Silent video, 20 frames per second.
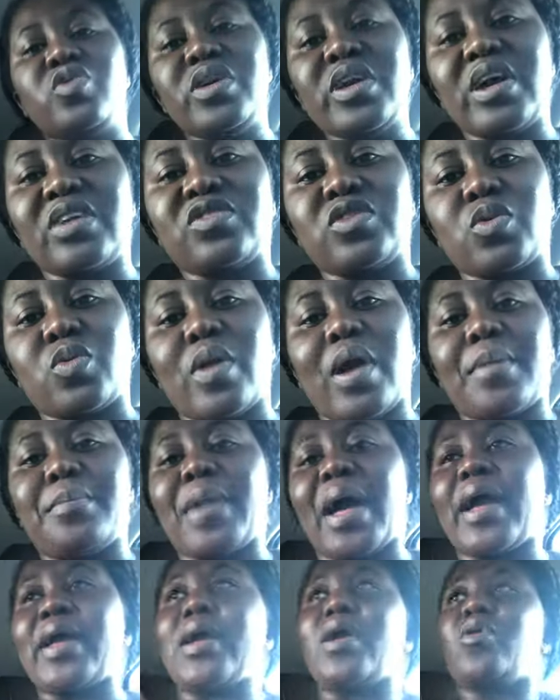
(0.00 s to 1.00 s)
years to cram
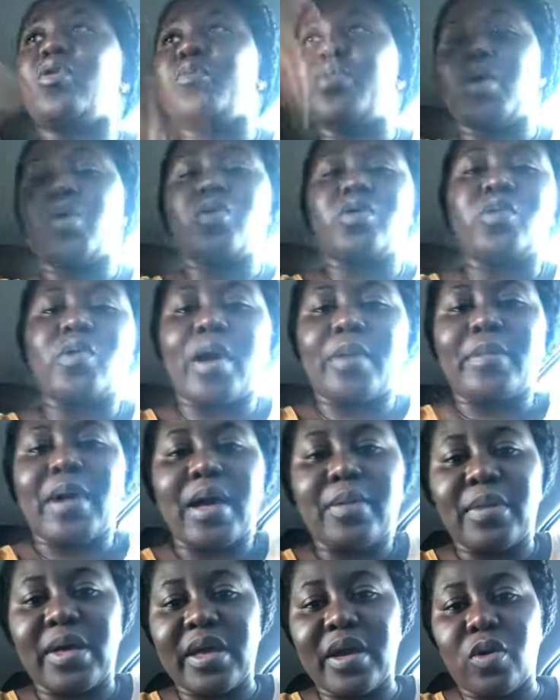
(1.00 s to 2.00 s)
my ube who know
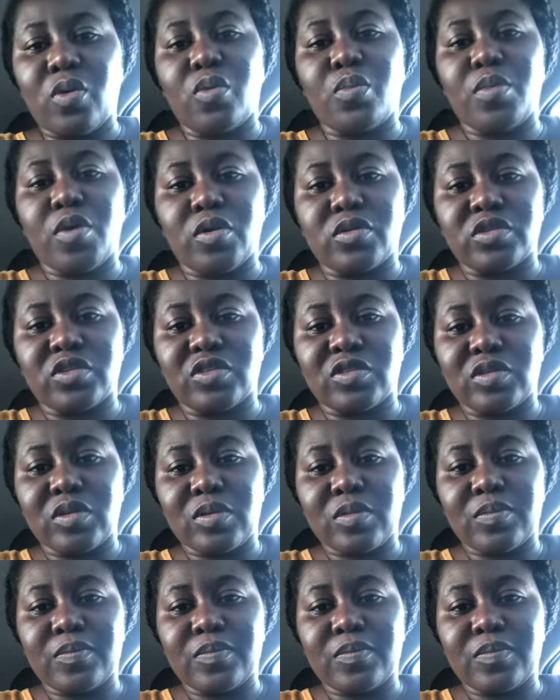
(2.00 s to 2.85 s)
about be your boss